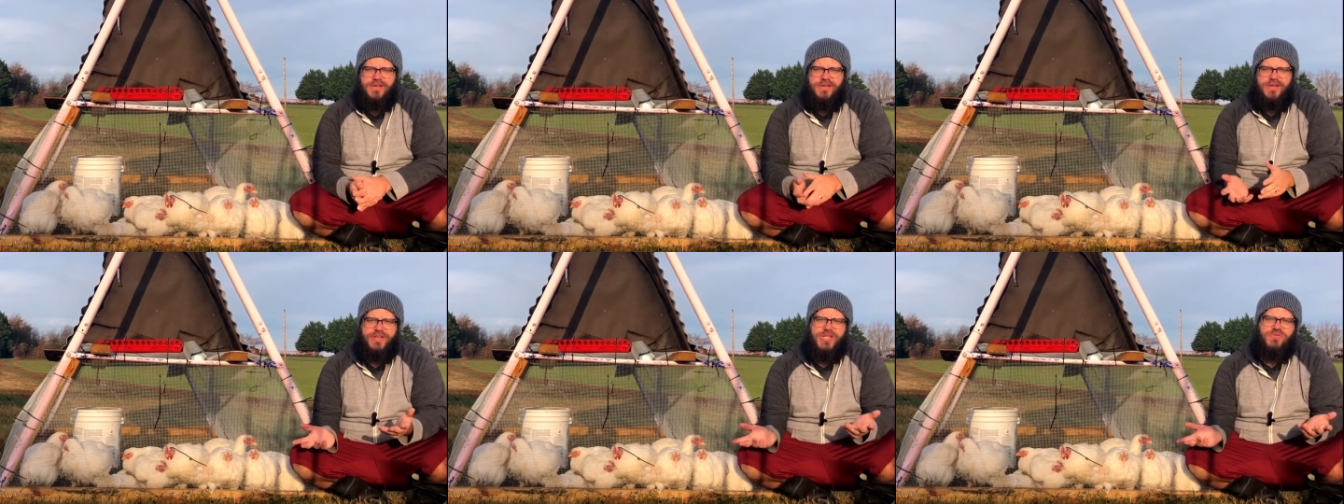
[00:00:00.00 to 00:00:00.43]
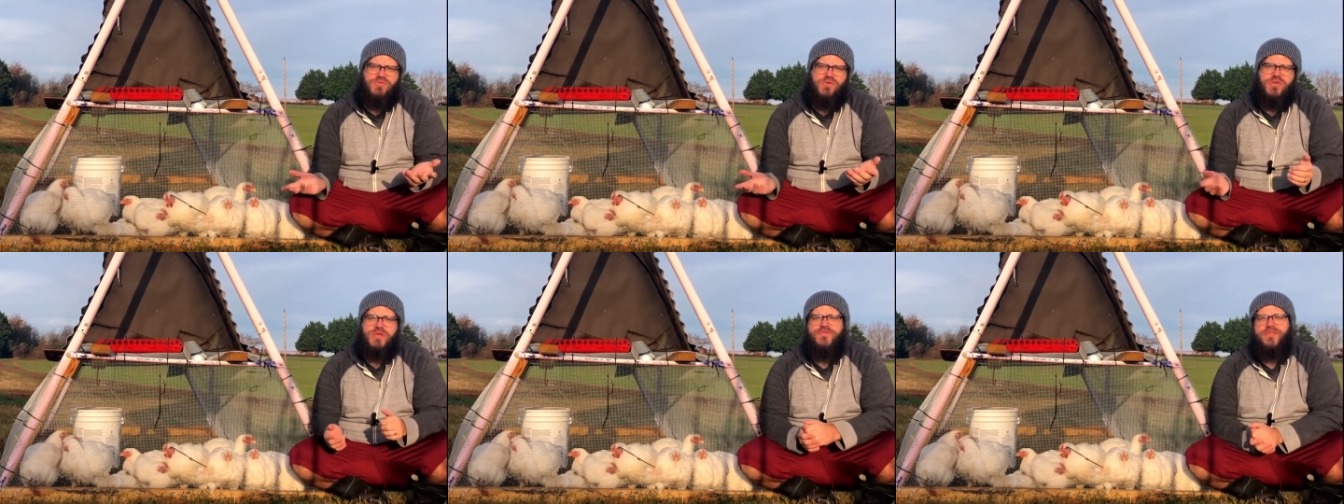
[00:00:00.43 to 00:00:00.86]
I'll just
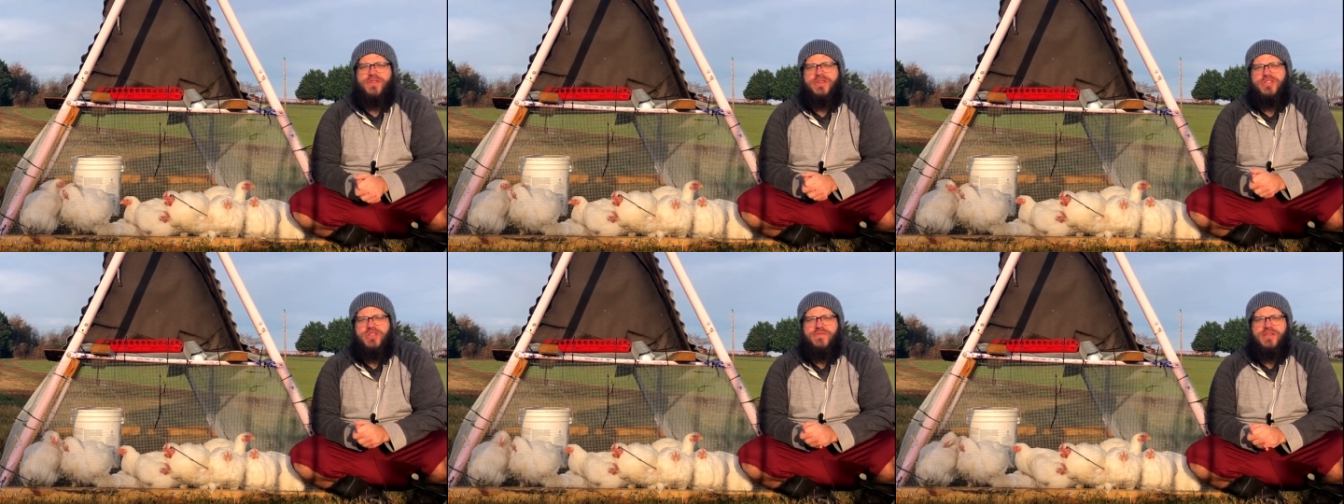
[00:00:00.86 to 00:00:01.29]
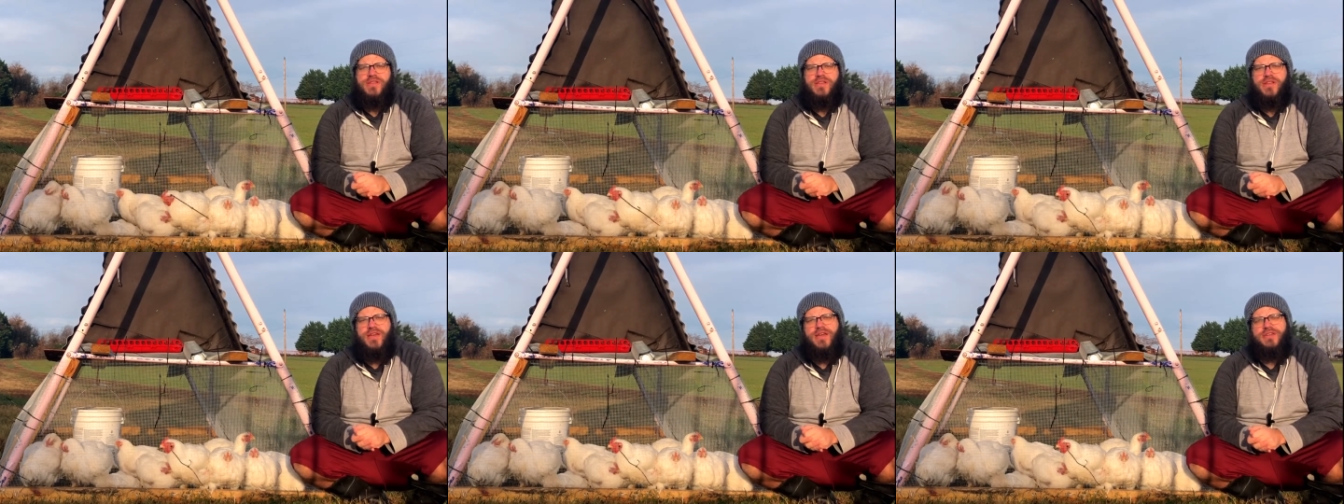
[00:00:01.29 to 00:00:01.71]
roll some footage of it
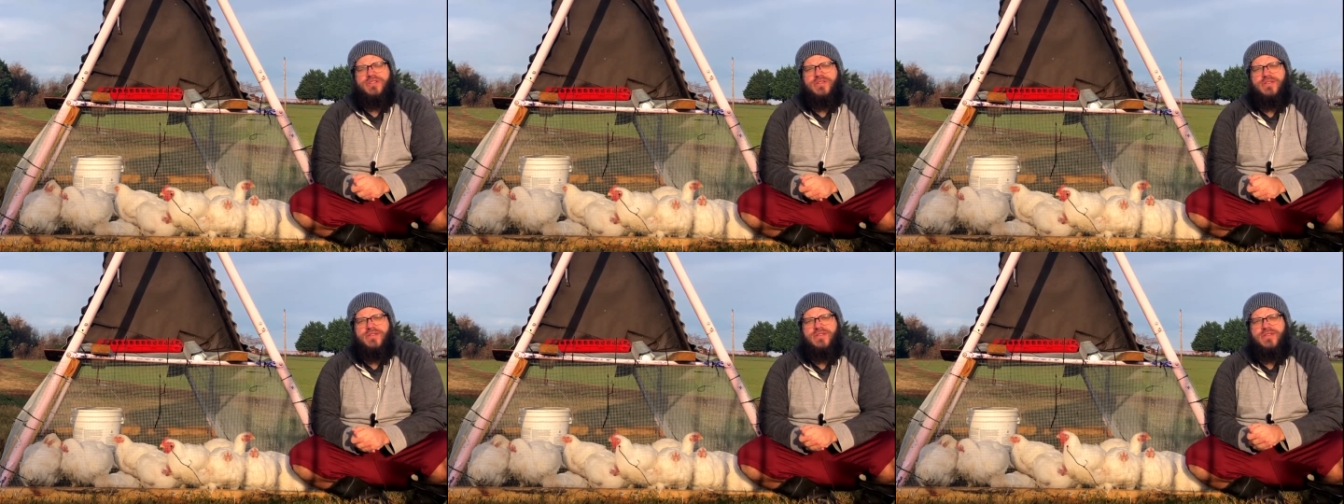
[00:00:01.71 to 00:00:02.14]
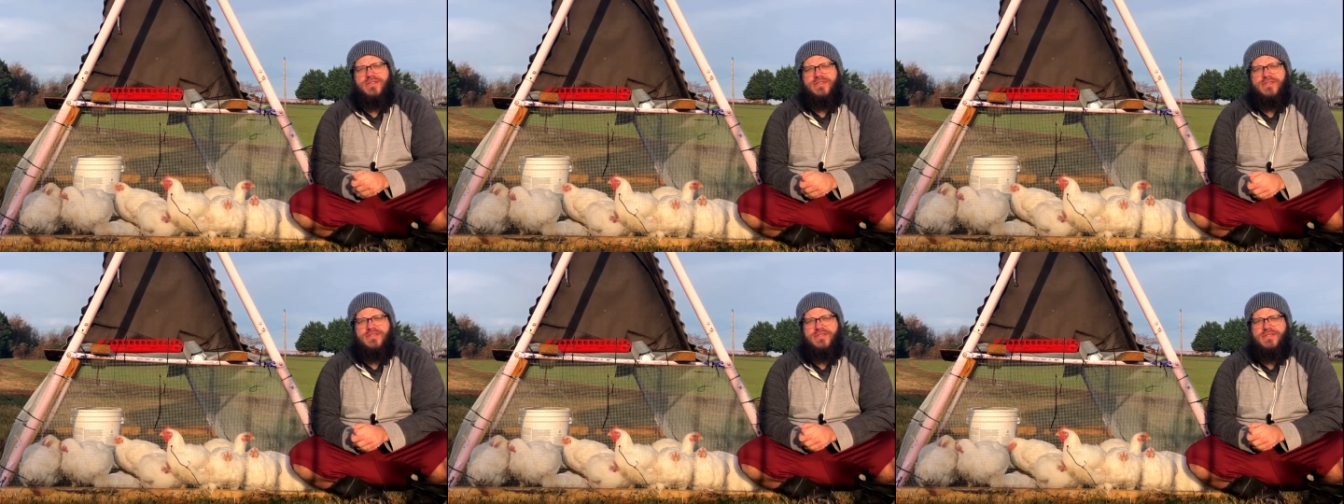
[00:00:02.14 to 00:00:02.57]
in action,
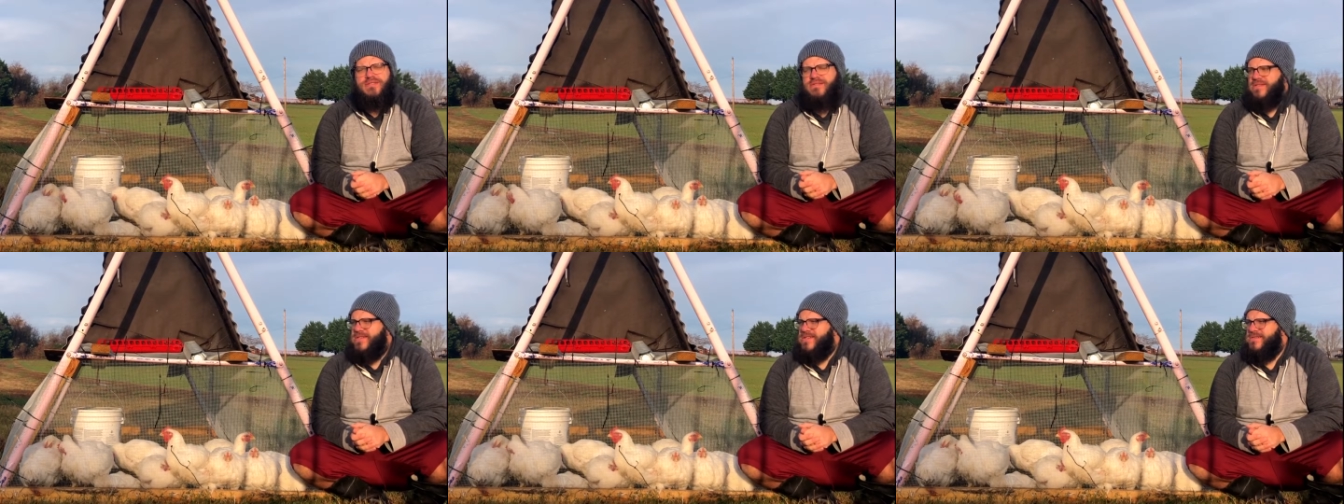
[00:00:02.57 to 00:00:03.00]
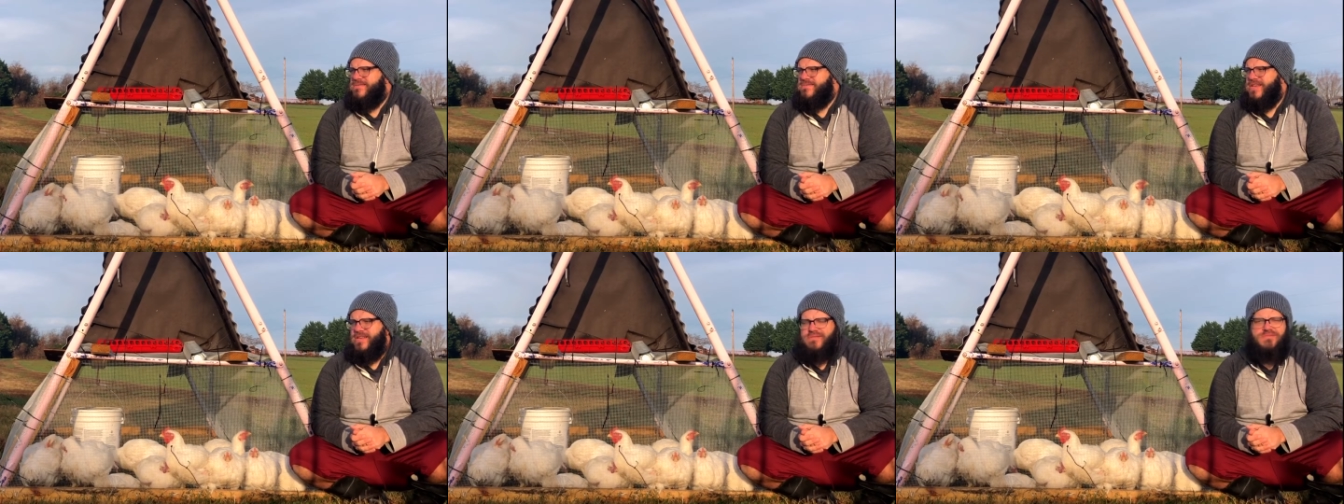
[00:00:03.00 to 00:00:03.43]
and
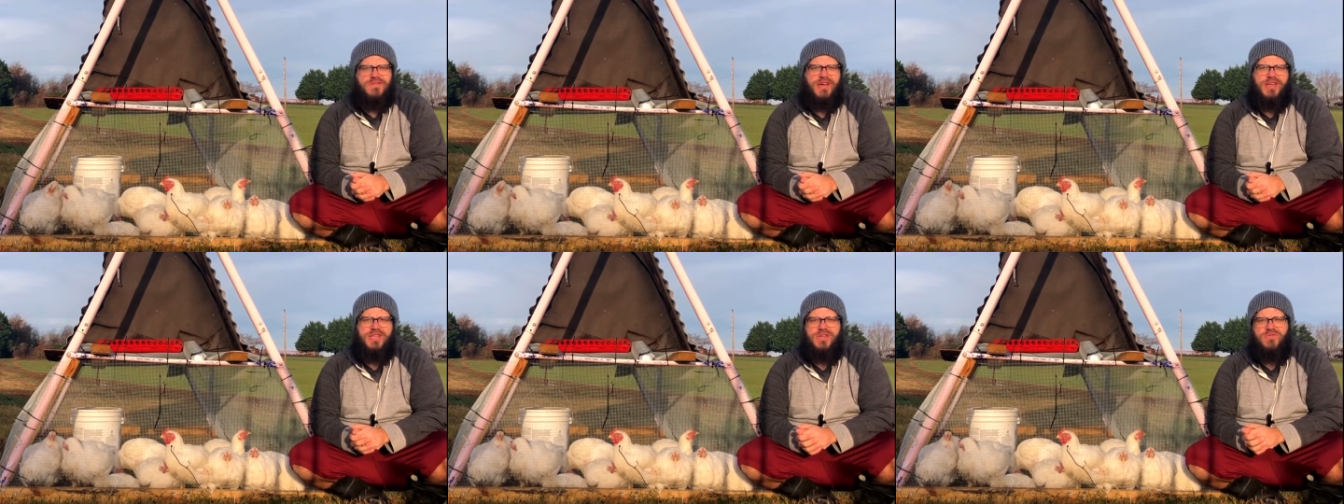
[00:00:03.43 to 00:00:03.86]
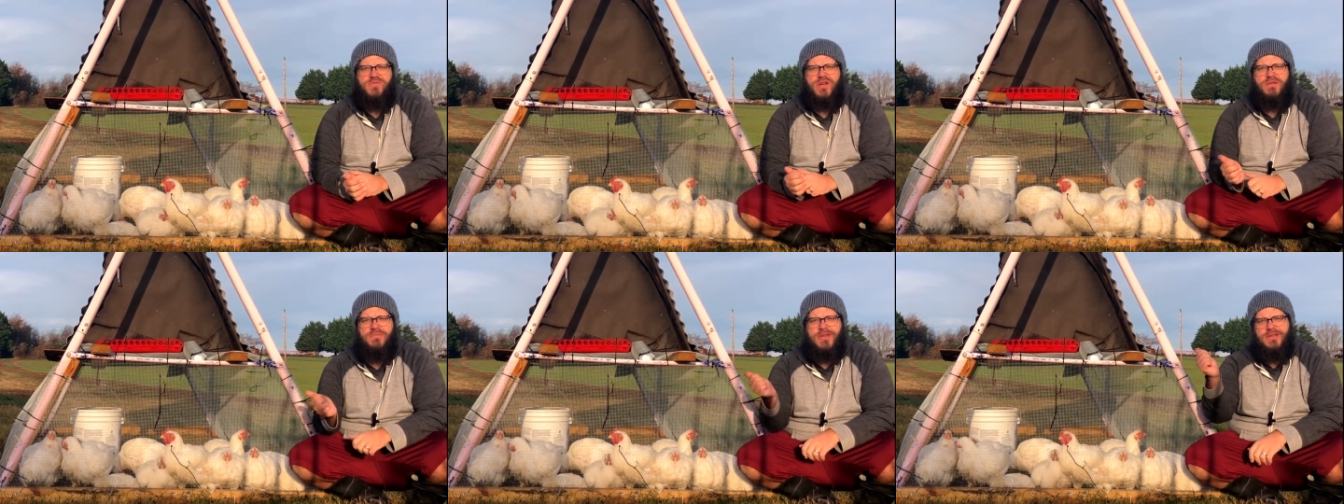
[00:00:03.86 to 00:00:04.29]
yeah, I still
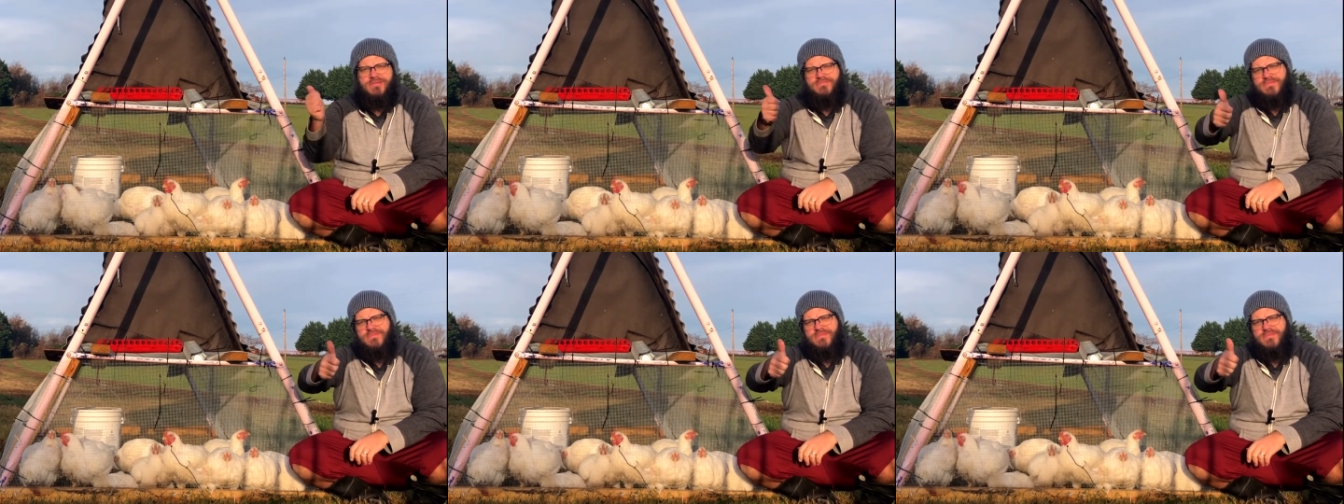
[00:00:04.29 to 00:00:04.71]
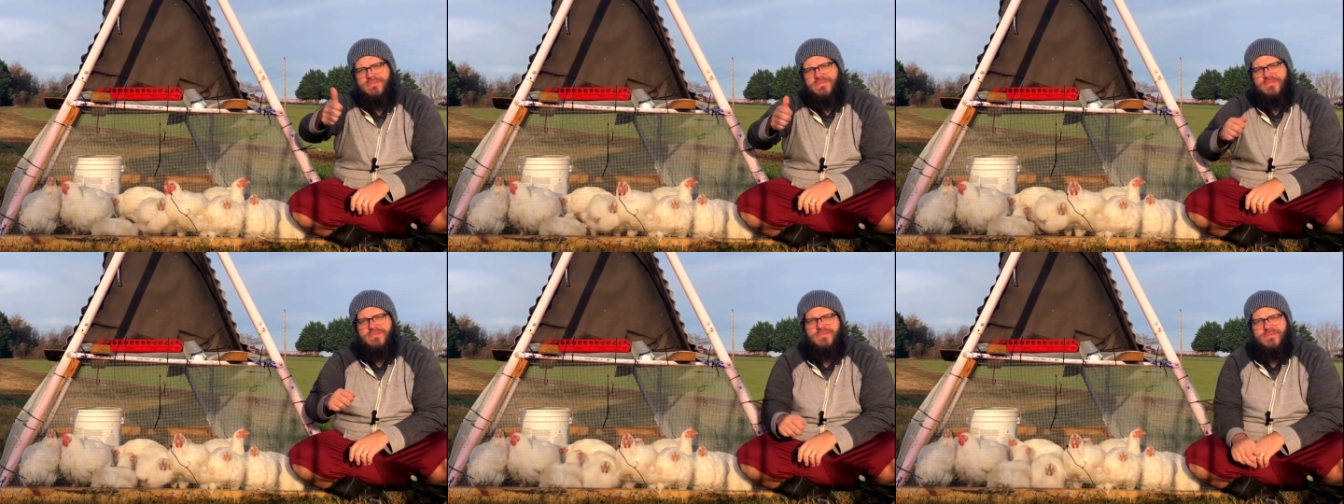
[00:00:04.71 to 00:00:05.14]
recommend it.
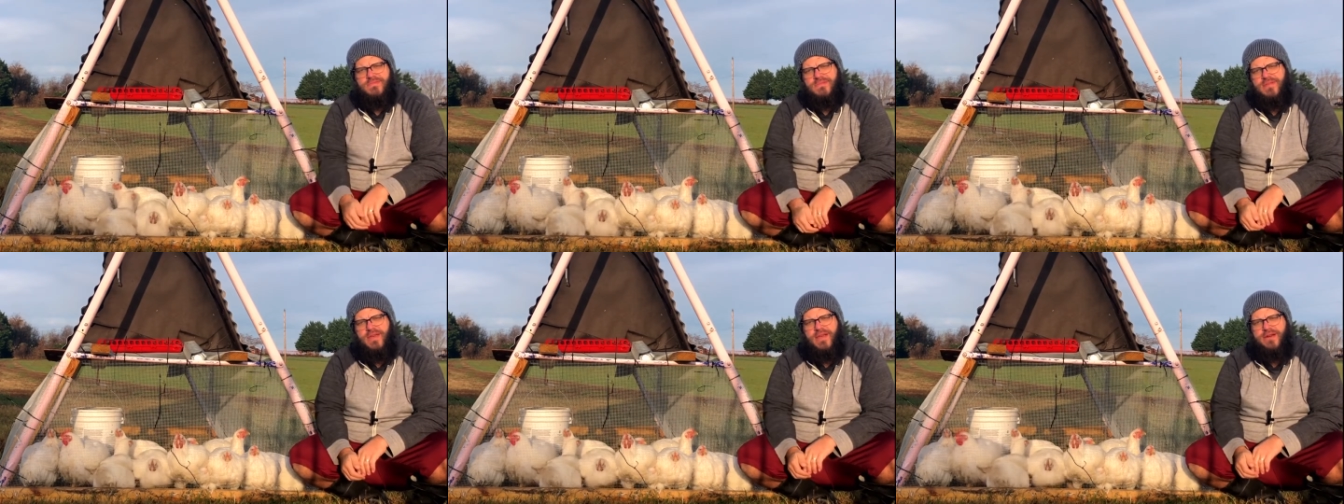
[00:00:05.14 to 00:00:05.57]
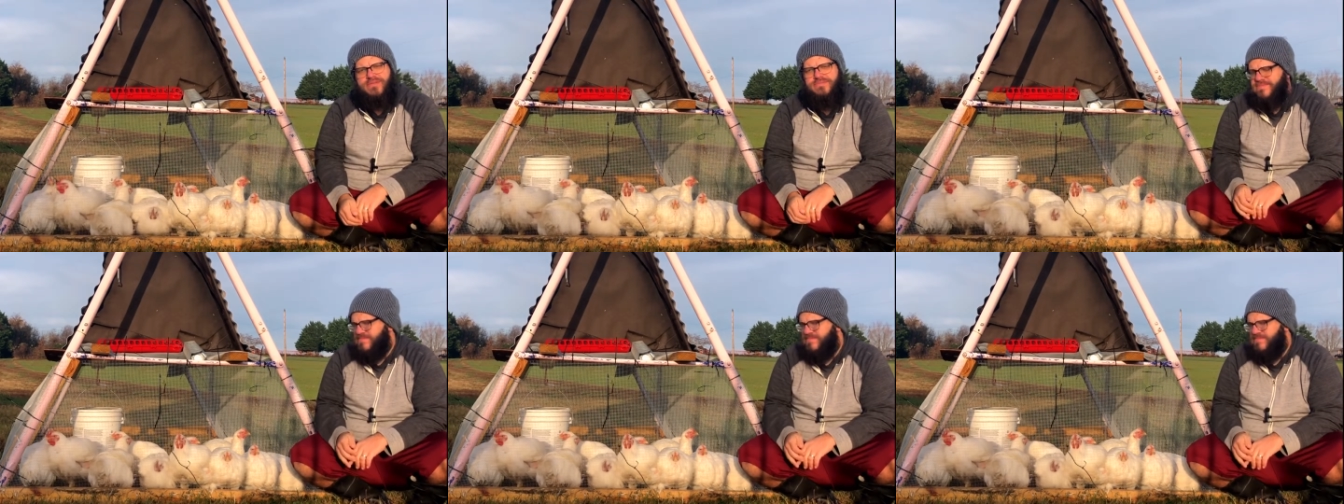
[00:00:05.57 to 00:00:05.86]
Later.